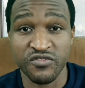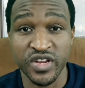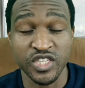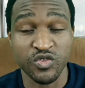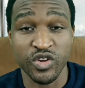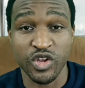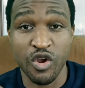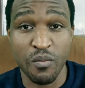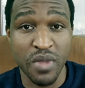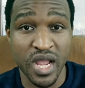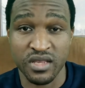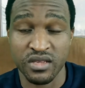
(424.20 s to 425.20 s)
friend is going to
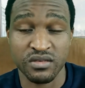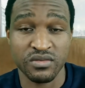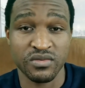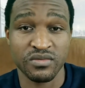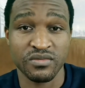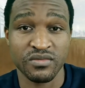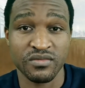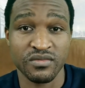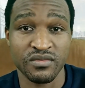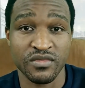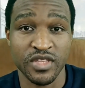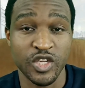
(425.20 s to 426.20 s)
come back,
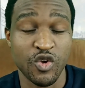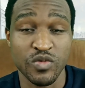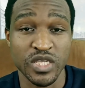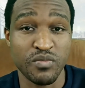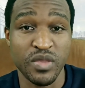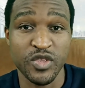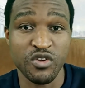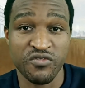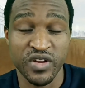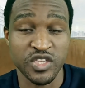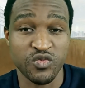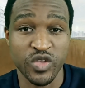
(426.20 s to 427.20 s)
in the hopes that maybe
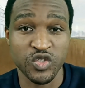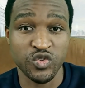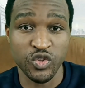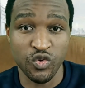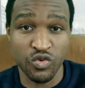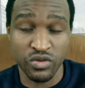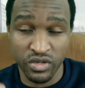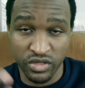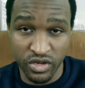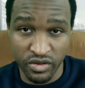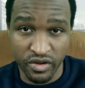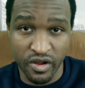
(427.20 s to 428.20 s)
your friend is going to
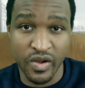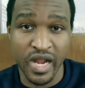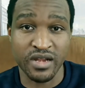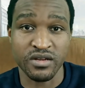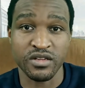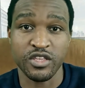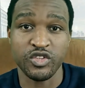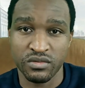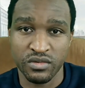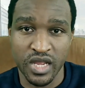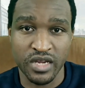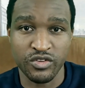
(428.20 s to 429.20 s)
turn around and
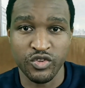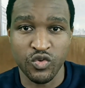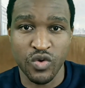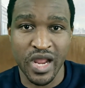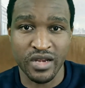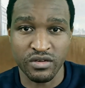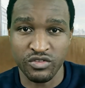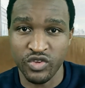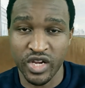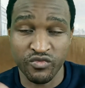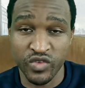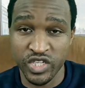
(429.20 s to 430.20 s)

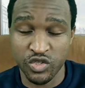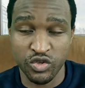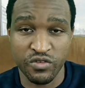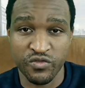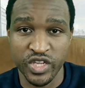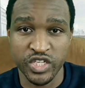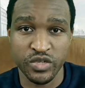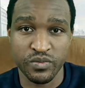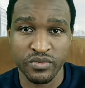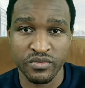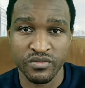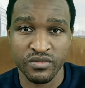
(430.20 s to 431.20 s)
you can restore your
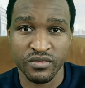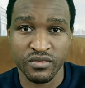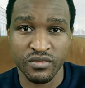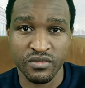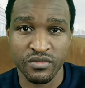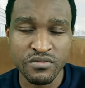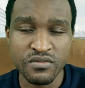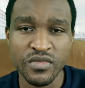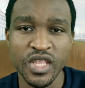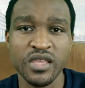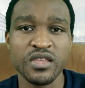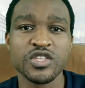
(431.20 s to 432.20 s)
friendship.
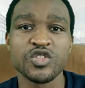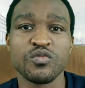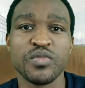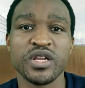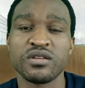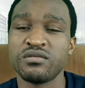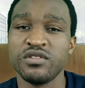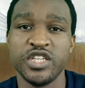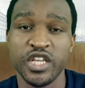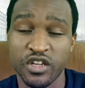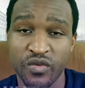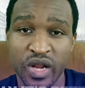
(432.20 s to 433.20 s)
So,
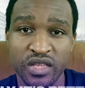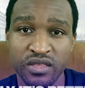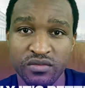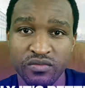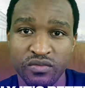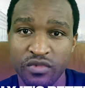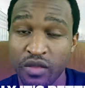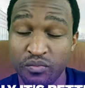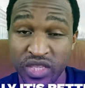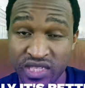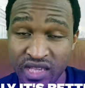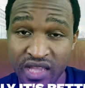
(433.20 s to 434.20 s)
but generally,
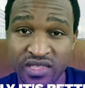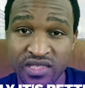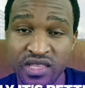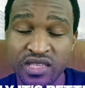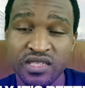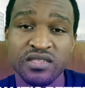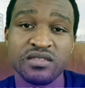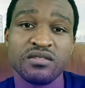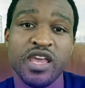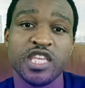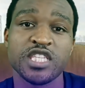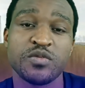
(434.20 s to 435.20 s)
besides
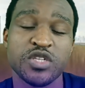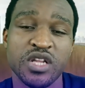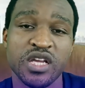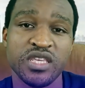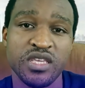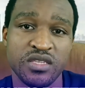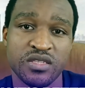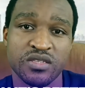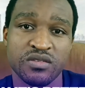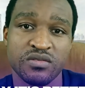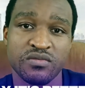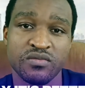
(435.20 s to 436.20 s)
this exceptional
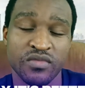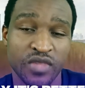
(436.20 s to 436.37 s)
case,